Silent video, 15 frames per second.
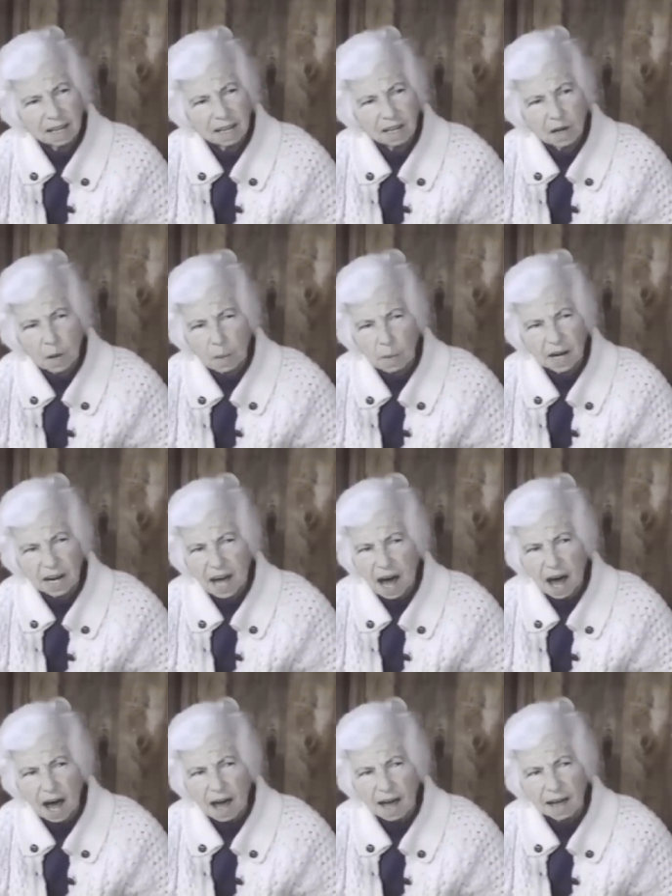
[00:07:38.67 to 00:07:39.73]
you know, when
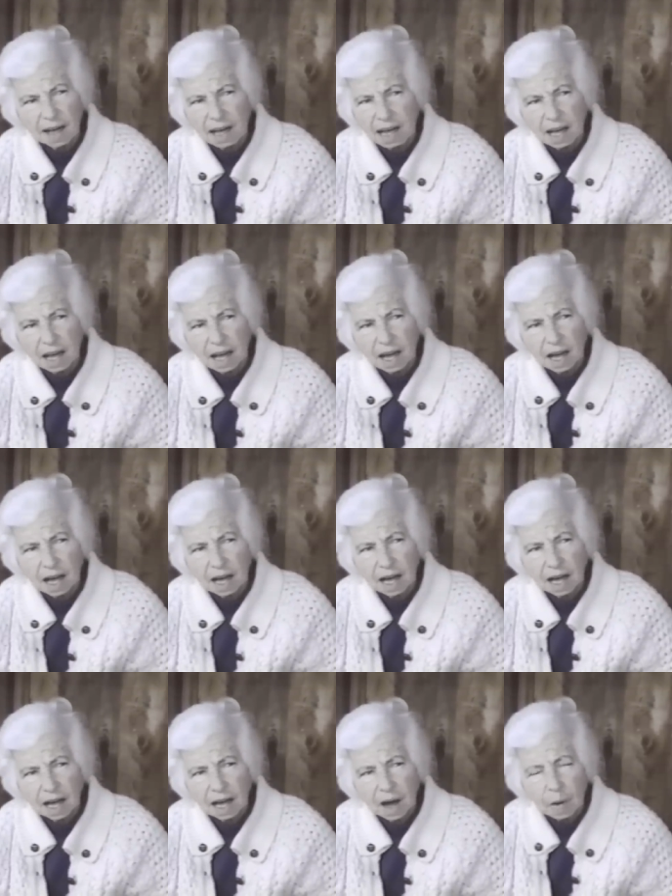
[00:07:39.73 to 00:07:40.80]
I,
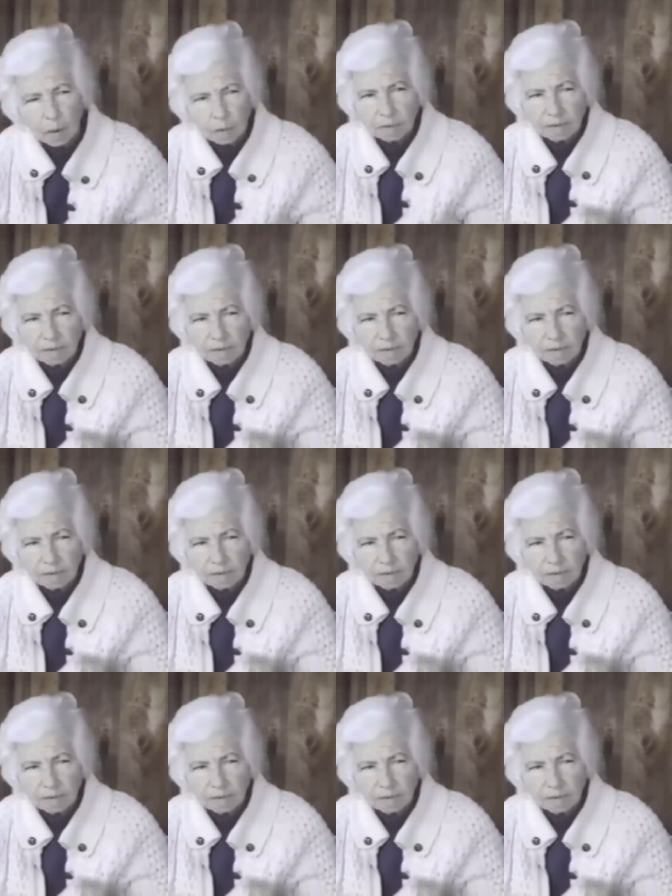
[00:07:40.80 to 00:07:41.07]
oh,